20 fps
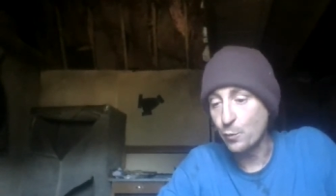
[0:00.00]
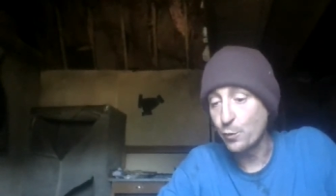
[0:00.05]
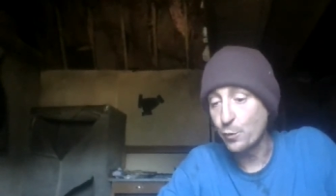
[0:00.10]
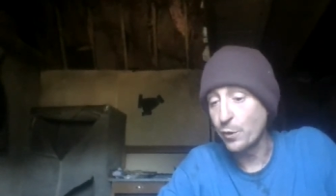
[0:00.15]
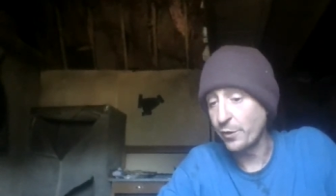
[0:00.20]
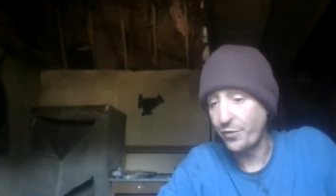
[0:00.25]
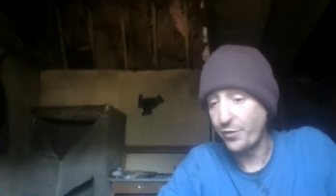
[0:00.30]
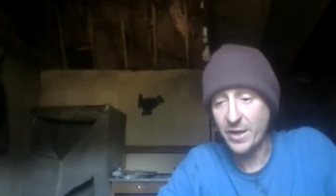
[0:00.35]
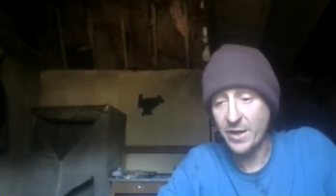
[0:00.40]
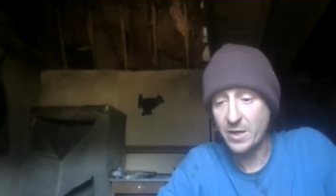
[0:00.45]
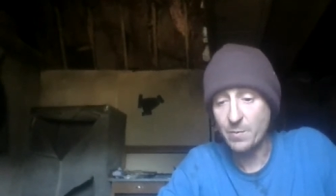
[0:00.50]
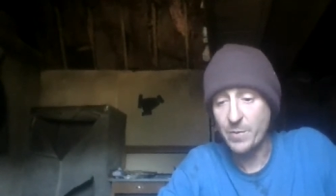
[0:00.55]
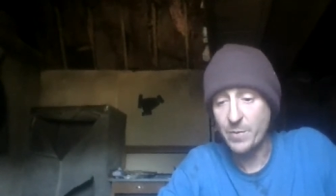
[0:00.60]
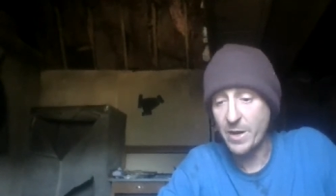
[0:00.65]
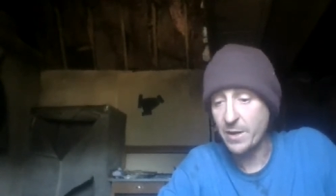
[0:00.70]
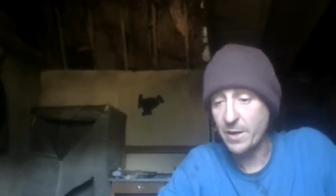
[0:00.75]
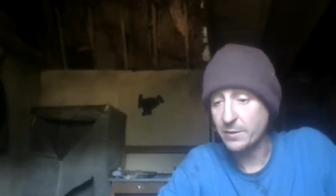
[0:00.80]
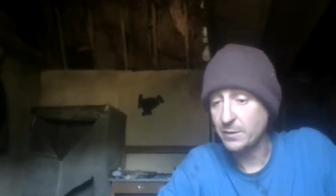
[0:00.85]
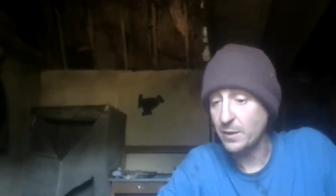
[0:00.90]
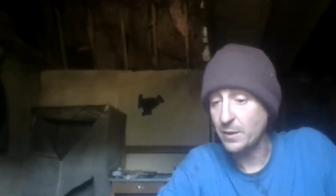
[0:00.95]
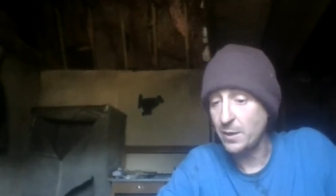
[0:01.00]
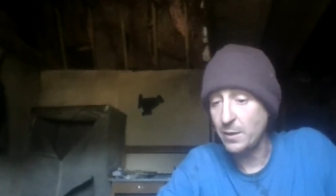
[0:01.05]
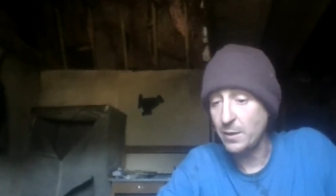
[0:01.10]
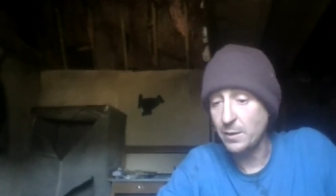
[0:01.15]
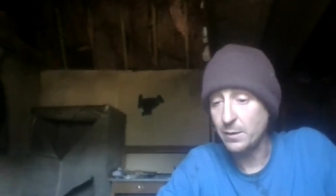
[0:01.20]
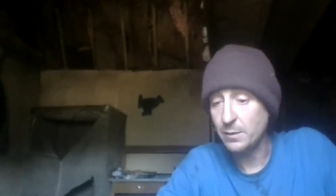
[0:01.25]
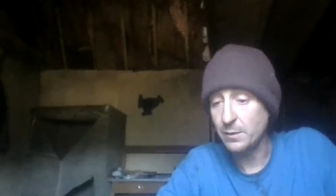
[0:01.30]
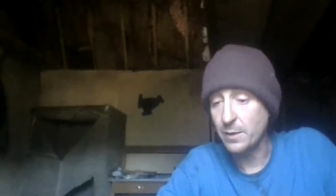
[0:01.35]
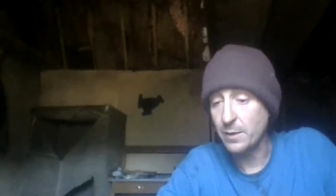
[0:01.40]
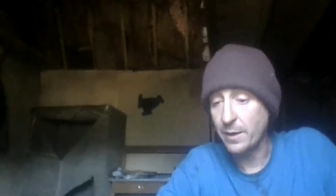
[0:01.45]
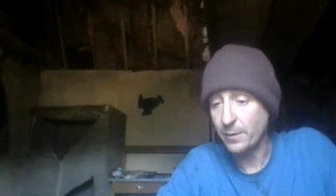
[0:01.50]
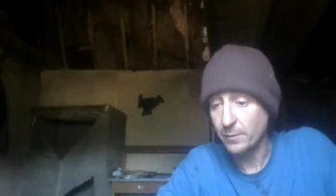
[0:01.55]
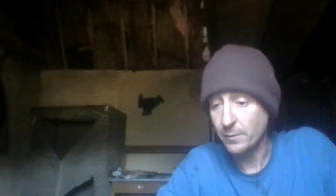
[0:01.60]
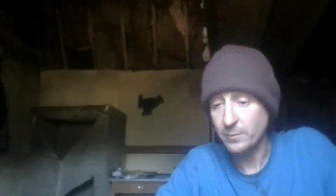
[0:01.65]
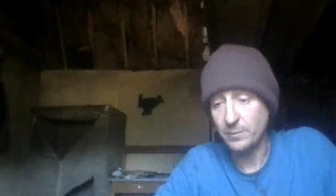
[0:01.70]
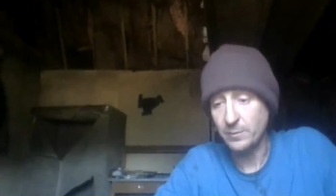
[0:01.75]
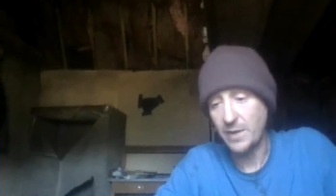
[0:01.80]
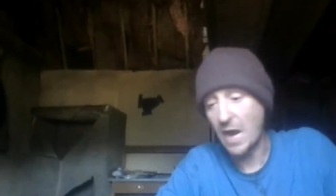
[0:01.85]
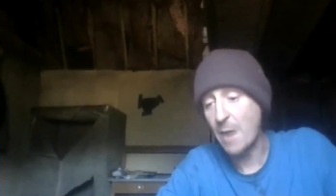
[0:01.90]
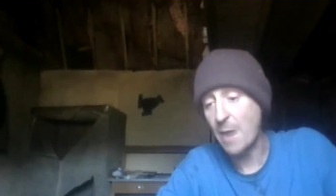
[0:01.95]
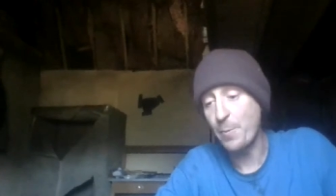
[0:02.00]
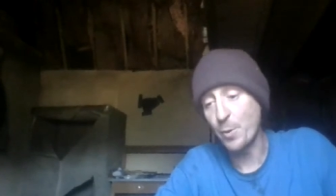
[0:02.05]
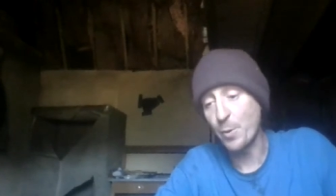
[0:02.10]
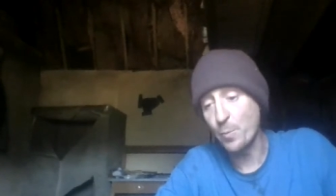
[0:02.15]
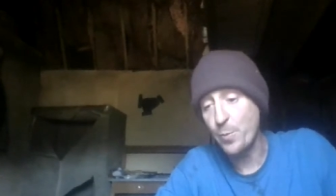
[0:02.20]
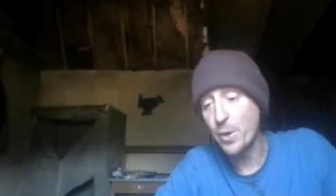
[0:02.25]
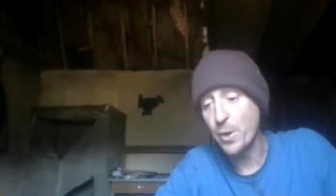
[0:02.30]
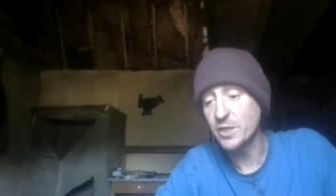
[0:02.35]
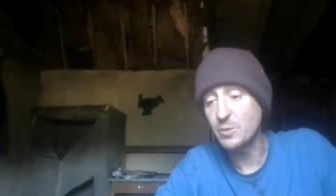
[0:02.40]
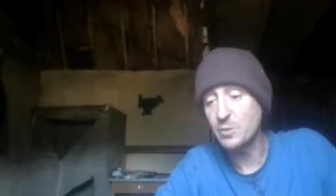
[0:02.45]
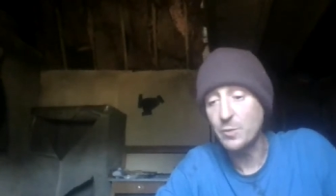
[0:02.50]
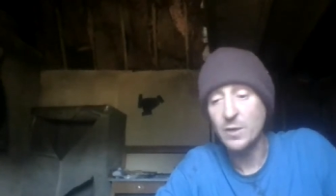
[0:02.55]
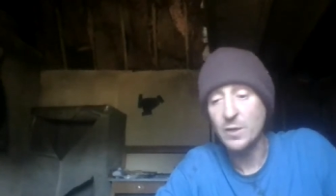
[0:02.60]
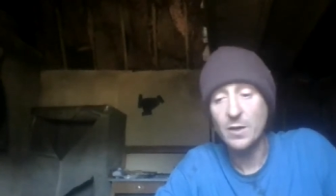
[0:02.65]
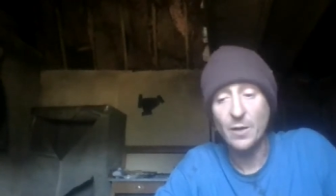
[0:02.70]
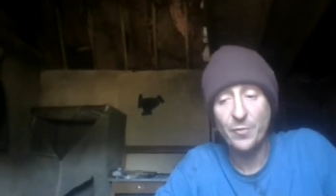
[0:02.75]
really think about uh, capital punishment.